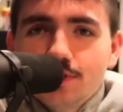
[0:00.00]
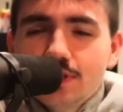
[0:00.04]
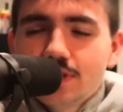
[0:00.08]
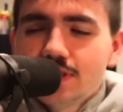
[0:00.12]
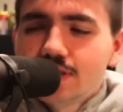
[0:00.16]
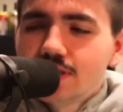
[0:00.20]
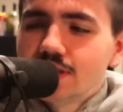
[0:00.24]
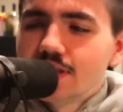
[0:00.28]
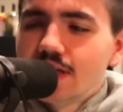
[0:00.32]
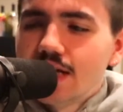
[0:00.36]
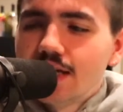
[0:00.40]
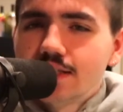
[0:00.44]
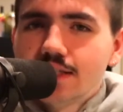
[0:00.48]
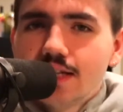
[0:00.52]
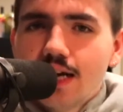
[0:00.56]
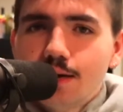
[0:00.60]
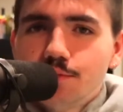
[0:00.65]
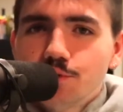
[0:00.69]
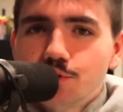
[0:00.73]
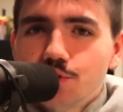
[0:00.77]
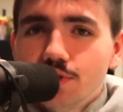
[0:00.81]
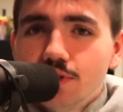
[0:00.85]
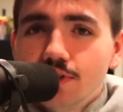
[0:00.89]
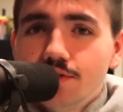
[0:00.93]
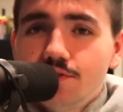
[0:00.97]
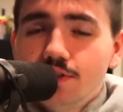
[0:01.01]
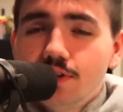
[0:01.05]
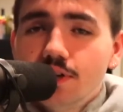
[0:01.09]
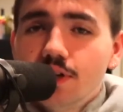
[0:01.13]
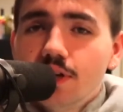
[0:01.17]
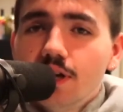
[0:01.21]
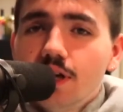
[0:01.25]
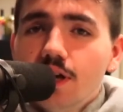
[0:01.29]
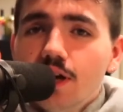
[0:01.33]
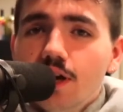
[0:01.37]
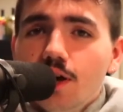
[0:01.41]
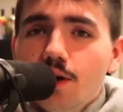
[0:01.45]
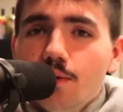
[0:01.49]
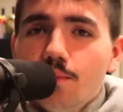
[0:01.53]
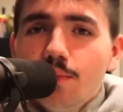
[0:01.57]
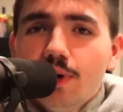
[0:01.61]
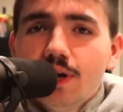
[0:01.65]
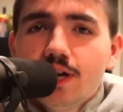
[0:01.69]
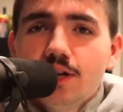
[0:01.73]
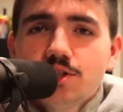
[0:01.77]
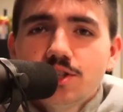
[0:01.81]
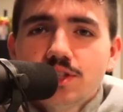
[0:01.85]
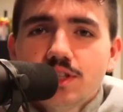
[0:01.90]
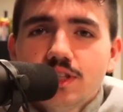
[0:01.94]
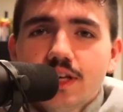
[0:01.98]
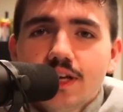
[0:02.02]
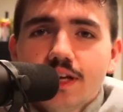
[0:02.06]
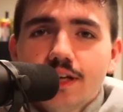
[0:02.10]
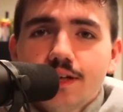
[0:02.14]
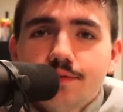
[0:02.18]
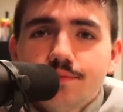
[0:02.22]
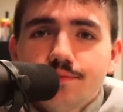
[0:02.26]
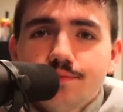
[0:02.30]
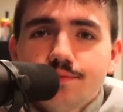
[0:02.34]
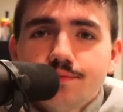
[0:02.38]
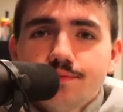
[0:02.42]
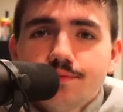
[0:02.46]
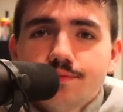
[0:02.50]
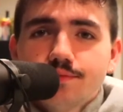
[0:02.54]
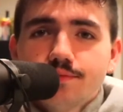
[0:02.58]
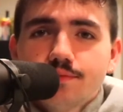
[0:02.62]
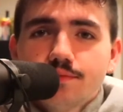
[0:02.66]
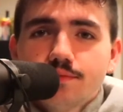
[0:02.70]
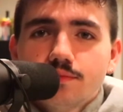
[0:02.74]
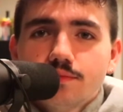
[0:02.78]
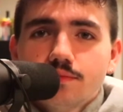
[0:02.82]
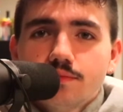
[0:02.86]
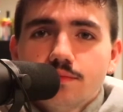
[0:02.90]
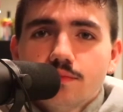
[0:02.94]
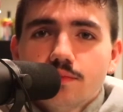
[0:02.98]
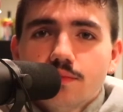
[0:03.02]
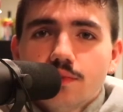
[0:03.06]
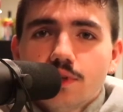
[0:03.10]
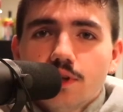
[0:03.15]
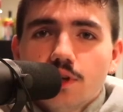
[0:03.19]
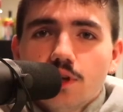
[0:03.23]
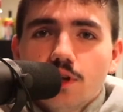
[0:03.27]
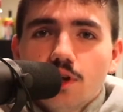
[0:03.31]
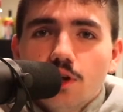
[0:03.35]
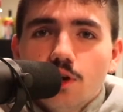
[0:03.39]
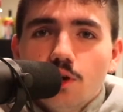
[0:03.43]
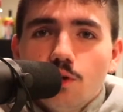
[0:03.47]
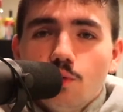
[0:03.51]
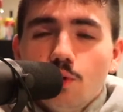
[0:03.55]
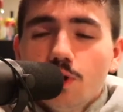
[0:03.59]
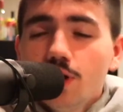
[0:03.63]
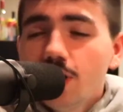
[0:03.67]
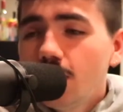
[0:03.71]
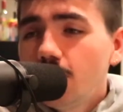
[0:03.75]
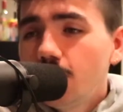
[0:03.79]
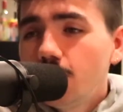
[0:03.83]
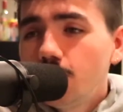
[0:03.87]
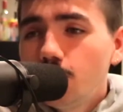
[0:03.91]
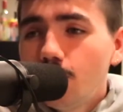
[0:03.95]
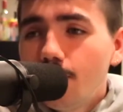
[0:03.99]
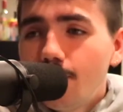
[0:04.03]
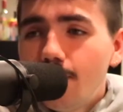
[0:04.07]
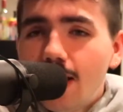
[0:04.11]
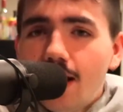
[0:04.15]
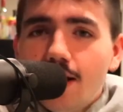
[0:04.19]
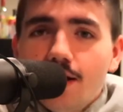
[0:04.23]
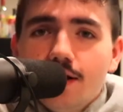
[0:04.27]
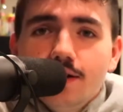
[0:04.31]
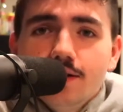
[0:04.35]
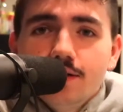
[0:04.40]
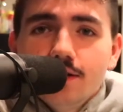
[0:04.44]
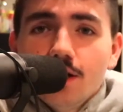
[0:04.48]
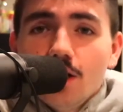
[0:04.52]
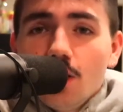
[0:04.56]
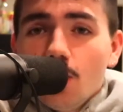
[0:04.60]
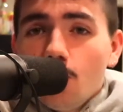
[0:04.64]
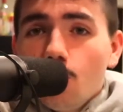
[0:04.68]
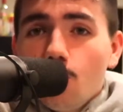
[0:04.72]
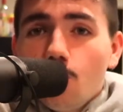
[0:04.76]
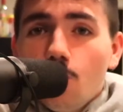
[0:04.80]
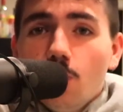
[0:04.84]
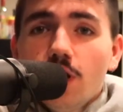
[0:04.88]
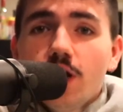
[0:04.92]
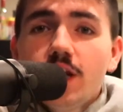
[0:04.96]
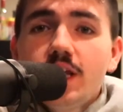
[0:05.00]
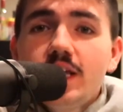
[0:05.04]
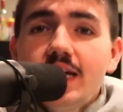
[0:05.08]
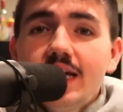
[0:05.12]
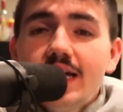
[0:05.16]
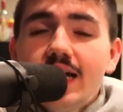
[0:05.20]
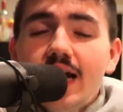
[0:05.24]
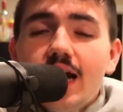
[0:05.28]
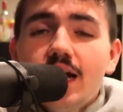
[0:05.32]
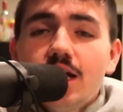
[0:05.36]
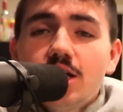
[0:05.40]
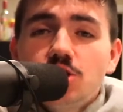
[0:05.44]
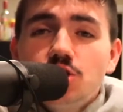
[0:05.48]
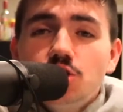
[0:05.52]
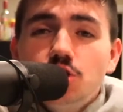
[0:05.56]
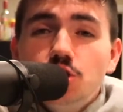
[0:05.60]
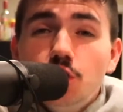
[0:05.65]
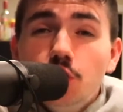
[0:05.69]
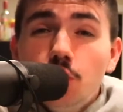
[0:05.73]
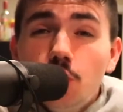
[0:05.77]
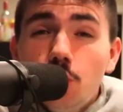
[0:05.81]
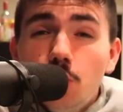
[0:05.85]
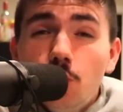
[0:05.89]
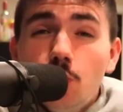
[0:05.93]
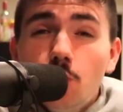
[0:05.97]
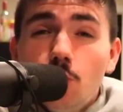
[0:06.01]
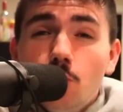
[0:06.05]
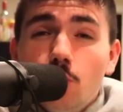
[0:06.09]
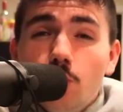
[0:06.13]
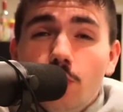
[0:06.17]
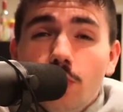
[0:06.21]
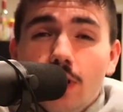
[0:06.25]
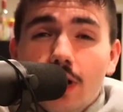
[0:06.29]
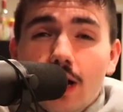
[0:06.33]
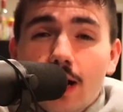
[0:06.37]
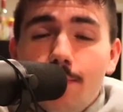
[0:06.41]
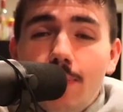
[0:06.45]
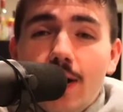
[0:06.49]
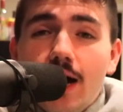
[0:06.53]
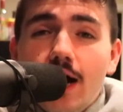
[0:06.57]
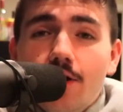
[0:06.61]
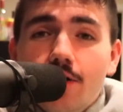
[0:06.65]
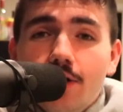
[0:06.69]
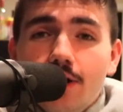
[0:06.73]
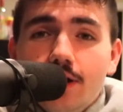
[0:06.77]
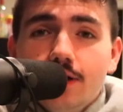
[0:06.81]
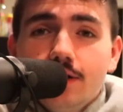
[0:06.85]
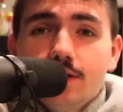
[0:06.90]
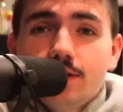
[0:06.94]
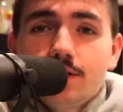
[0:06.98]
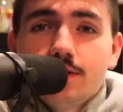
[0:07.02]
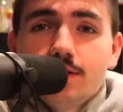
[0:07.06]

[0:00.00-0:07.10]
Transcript: This is sad times we live in. But here's the thing: what are you gonna do about it? What are you gonna do about it?